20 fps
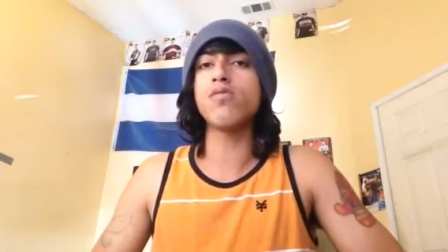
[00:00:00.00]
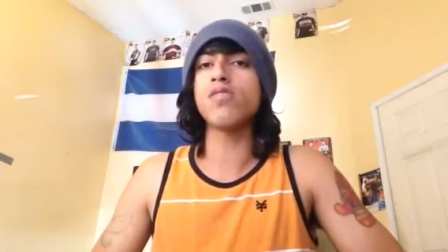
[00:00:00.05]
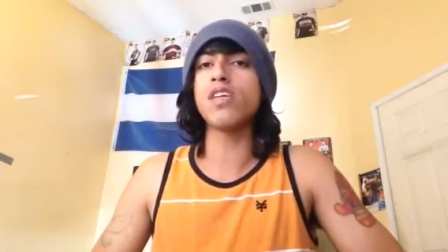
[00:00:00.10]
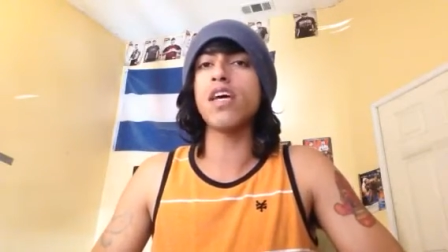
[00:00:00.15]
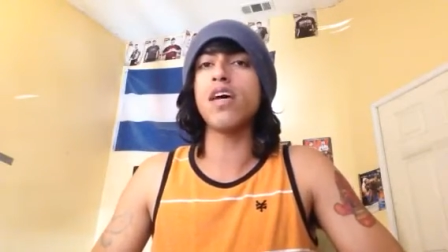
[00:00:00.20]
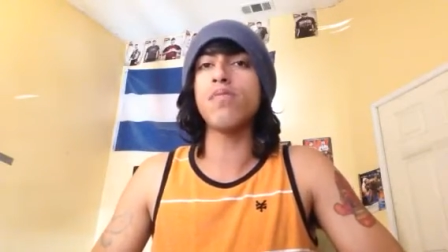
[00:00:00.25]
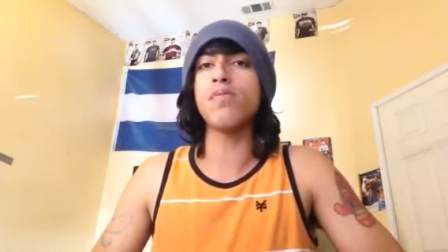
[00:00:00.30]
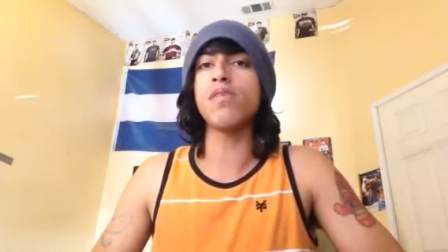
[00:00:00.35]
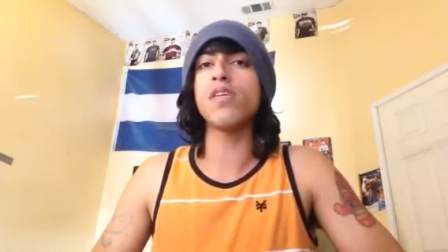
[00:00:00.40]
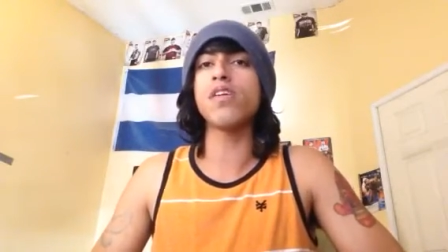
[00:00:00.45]
He
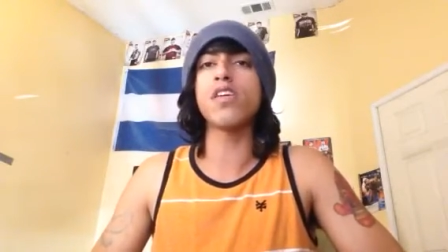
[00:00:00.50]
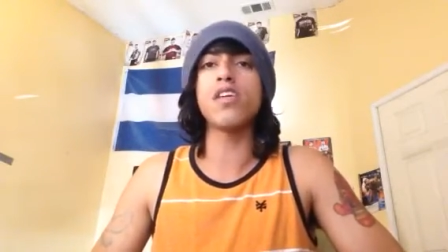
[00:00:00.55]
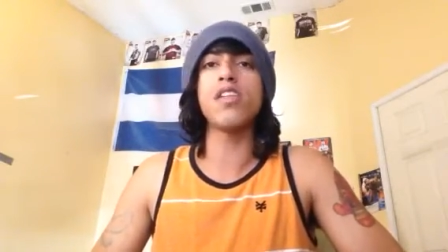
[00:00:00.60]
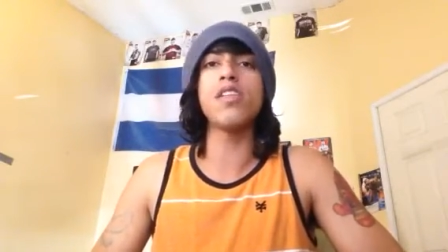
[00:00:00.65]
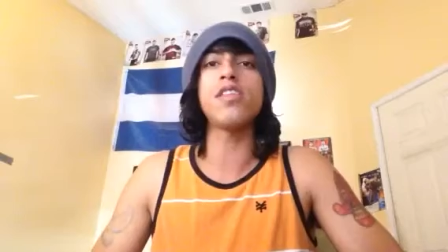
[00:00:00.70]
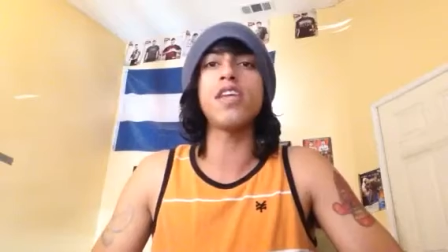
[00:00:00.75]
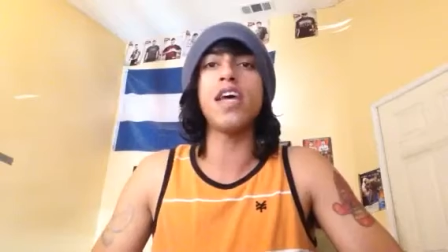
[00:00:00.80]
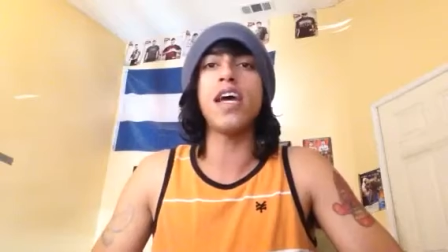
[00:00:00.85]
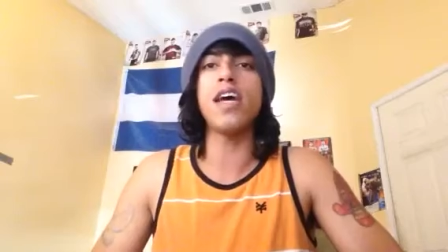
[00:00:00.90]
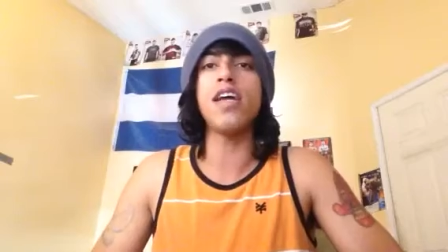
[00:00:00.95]
was happy and
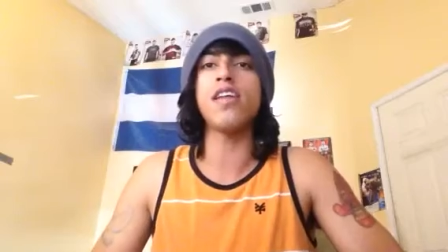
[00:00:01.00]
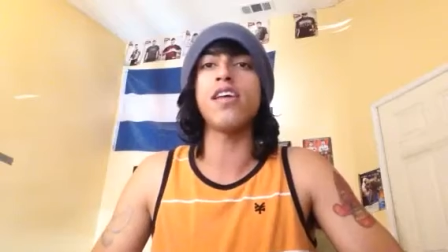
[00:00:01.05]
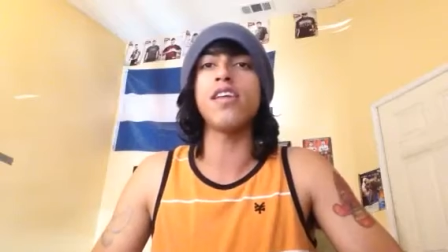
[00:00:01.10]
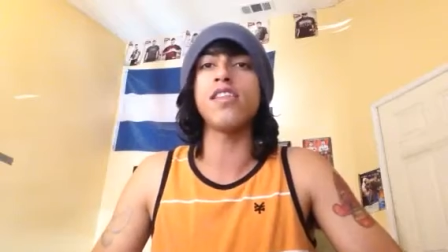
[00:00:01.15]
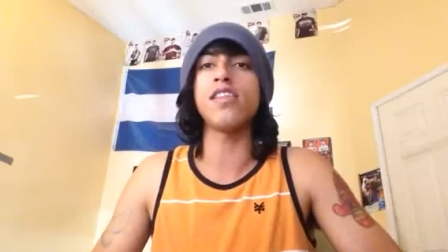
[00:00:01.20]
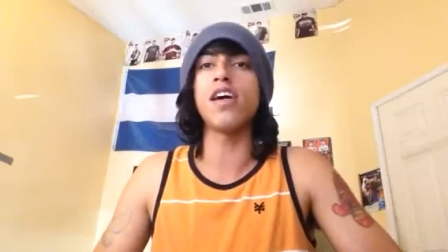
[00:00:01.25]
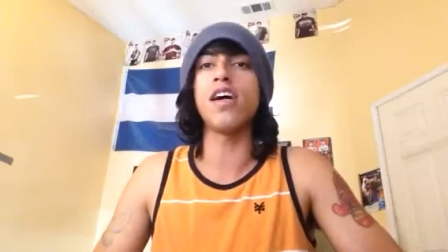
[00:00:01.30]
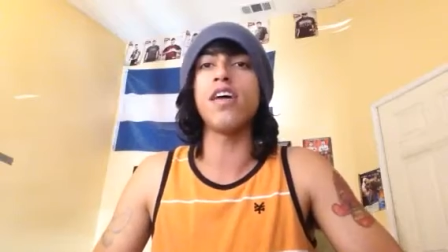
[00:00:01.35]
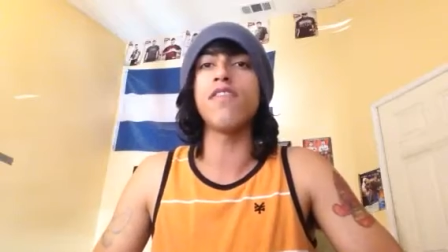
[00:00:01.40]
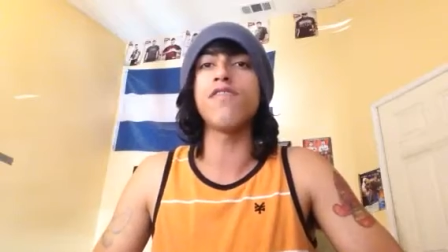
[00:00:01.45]
content
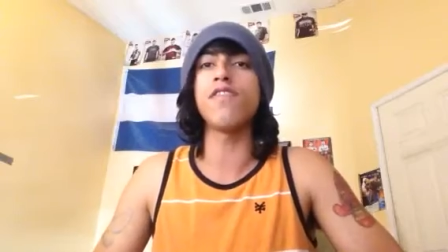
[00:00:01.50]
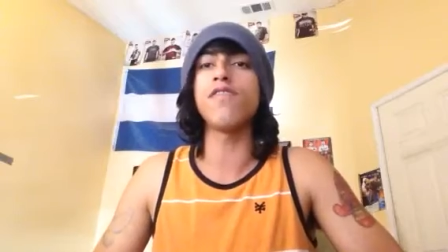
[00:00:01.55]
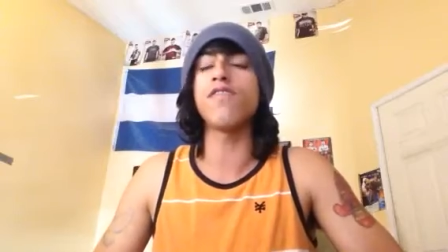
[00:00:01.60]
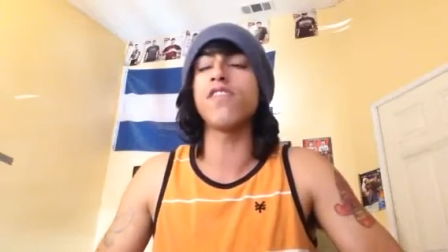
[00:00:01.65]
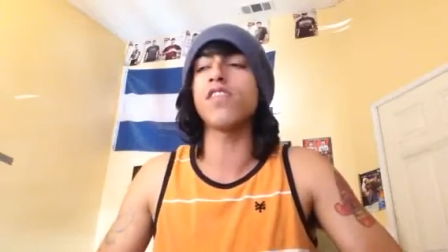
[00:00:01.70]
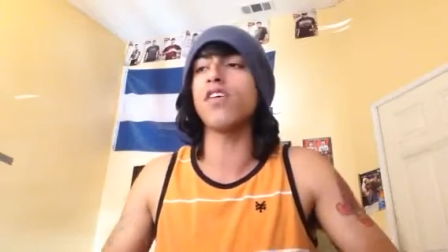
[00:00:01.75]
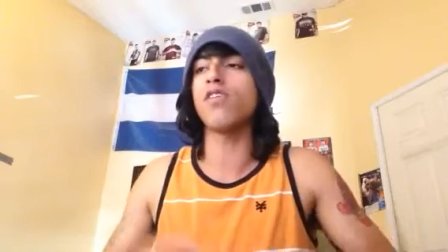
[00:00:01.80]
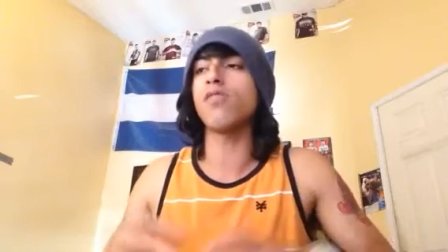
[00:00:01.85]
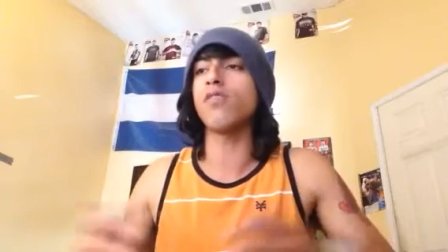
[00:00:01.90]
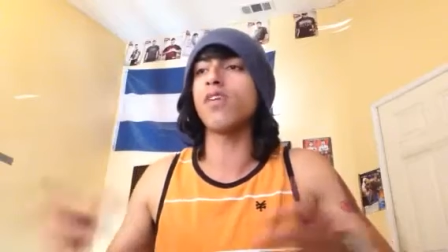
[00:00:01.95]
in life,
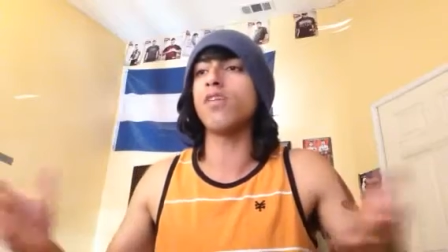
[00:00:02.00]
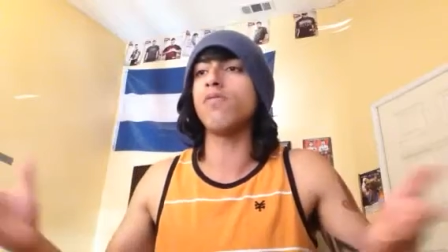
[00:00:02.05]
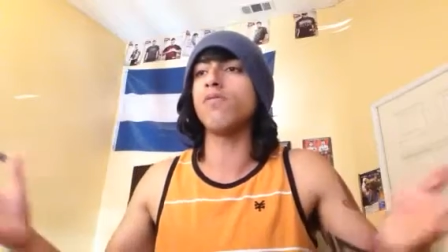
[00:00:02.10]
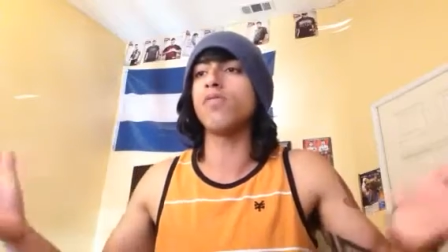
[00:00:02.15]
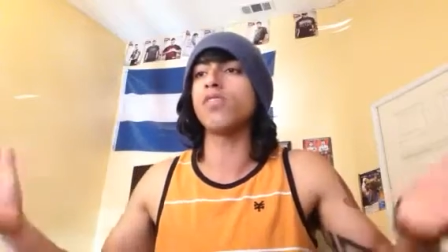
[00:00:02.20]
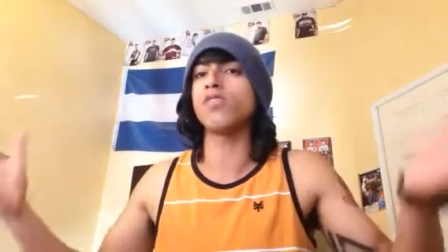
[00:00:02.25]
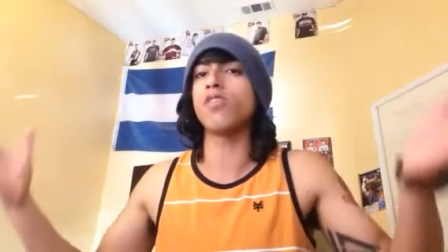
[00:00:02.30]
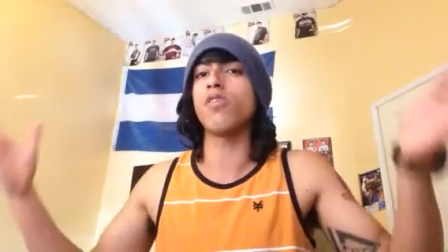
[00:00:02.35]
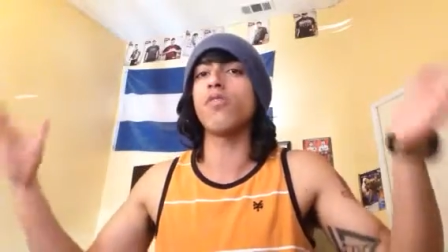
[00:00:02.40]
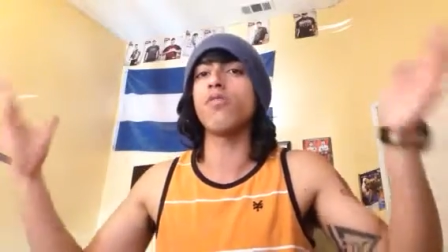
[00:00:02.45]
even though he
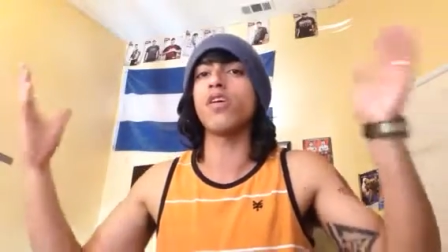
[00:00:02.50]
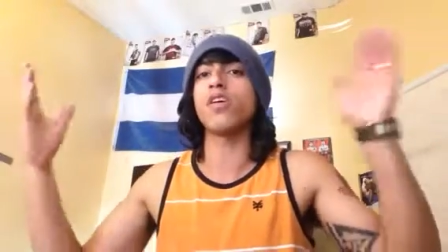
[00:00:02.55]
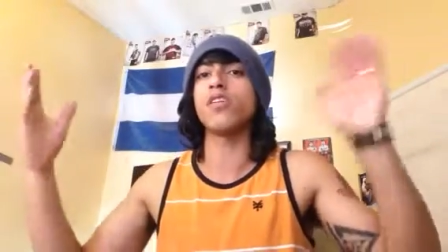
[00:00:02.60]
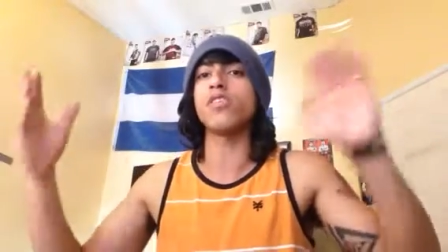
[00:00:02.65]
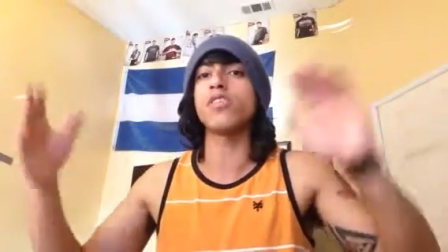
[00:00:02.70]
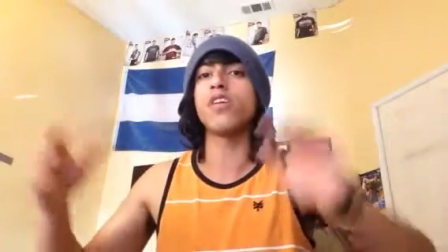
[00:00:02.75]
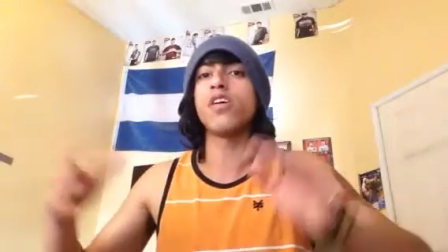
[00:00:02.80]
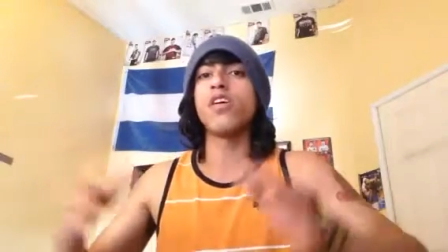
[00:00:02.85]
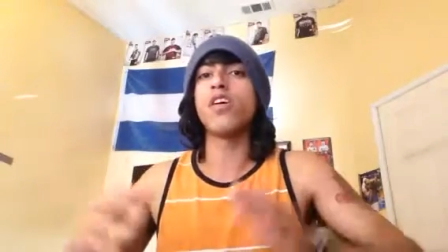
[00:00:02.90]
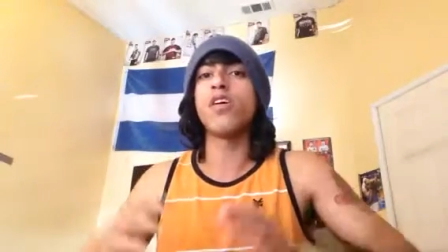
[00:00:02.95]
was
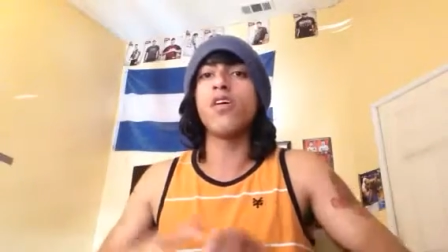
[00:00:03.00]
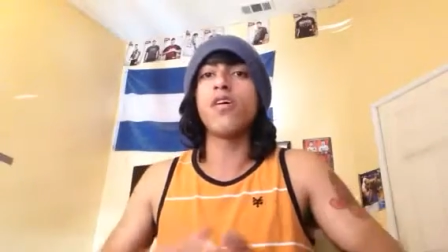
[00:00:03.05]
always